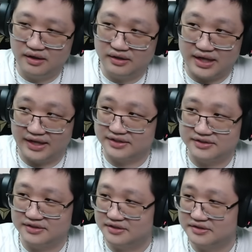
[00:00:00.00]
that's
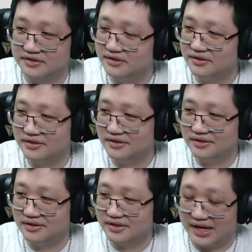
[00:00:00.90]
just
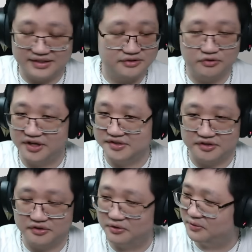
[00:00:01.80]
that's crazy
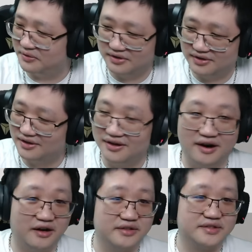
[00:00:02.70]
too.
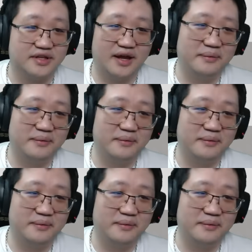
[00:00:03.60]
Honestly, I'm,